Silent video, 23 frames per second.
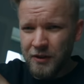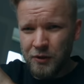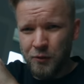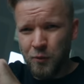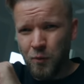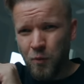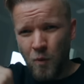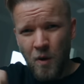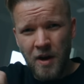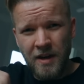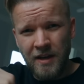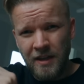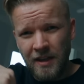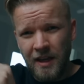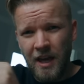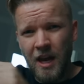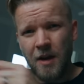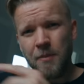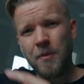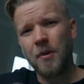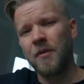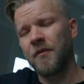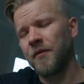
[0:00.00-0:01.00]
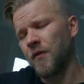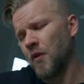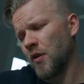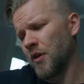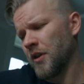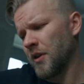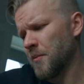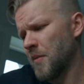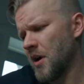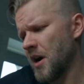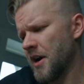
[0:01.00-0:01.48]
this one cable
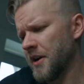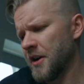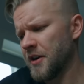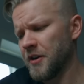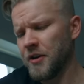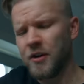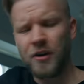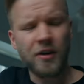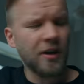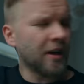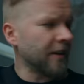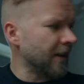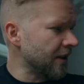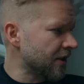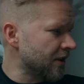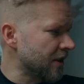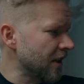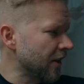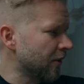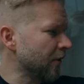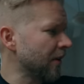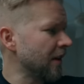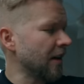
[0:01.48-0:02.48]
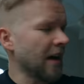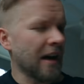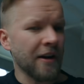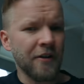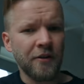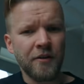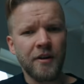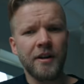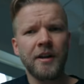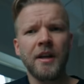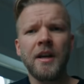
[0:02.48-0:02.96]
for the monitor on the
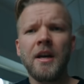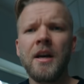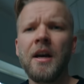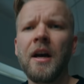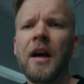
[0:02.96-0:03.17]
C300.